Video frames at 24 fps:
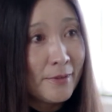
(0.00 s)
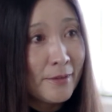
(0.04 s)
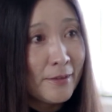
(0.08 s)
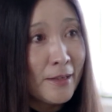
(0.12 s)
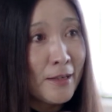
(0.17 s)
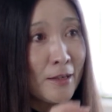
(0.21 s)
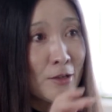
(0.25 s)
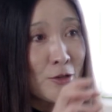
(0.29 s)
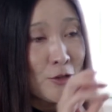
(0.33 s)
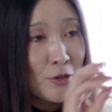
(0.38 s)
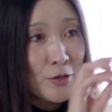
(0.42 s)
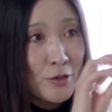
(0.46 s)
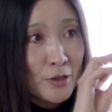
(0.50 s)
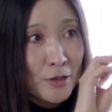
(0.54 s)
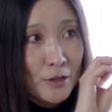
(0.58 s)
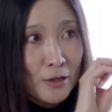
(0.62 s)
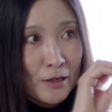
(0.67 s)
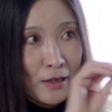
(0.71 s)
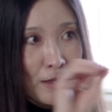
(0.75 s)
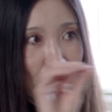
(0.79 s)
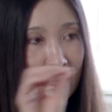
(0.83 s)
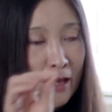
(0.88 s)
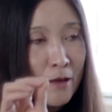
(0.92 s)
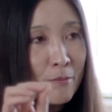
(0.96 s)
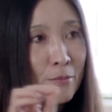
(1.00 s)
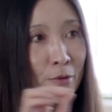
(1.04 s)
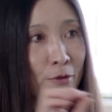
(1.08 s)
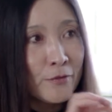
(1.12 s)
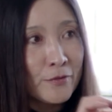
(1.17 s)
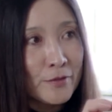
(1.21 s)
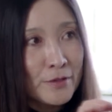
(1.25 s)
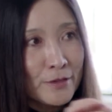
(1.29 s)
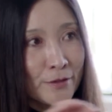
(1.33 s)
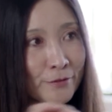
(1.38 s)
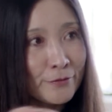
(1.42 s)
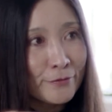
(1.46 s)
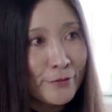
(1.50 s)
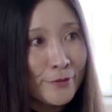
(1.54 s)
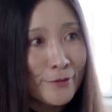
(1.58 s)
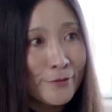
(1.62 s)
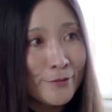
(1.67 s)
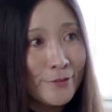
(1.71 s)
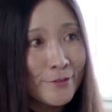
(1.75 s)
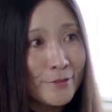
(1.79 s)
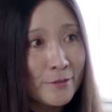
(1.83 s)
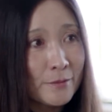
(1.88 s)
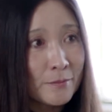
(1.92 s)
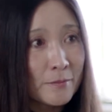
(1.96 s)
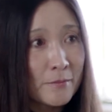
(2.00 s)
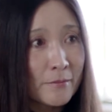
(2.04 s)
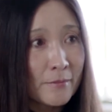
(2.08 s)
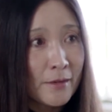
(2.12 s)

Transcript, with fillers: They are just a label of a difference.